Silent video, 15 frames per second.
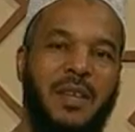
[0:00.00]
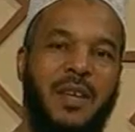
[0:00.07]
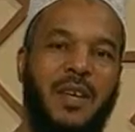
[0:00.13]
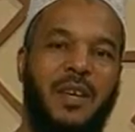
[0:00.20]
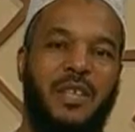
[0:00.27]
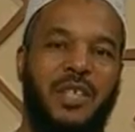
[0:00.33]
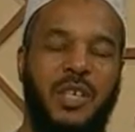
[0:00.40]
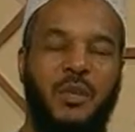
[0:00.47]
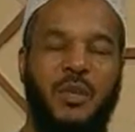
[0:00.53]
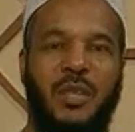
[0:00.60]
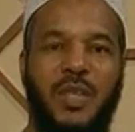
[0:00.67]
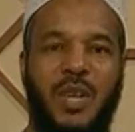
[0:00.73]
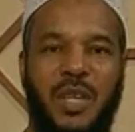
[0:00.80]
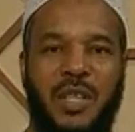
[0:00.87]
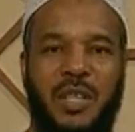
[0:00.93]
that she
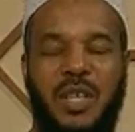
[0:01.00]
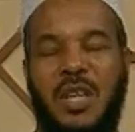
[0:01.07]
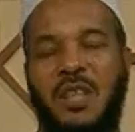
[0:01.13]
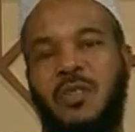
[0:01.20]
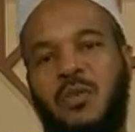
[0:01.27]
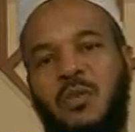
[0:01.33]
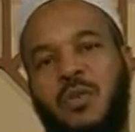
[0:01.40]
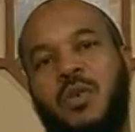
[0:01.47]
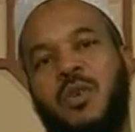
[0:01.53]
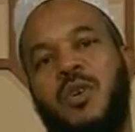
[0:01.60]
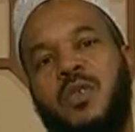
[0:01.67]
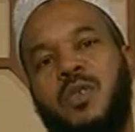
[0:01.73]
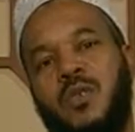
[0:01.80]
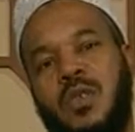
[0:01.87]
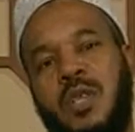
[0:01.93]
would continue
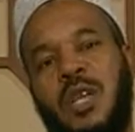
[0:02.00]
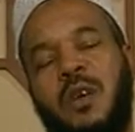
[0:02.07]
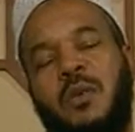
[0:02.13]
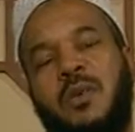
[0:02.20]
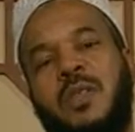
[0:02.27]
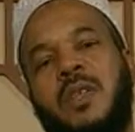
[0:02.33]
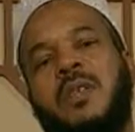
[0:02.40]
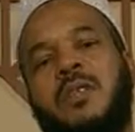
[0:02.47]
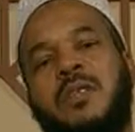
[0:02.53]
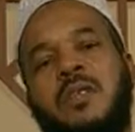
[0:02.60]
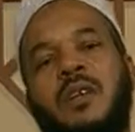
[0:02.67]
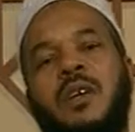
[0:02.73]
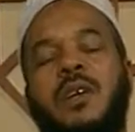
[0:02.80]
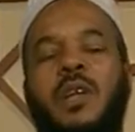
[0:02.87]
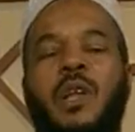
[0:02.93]
to deal with
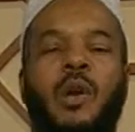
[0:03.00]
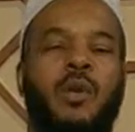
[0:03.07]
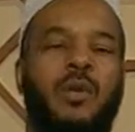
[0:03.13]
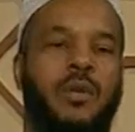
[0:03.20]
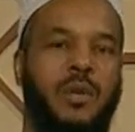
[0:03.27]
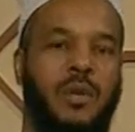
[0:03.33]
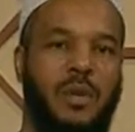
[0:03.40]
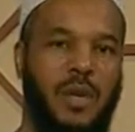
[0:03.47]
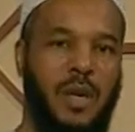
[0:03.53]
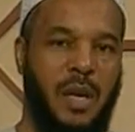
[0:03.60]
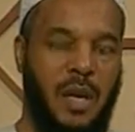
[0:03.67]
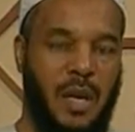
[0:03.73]
this loan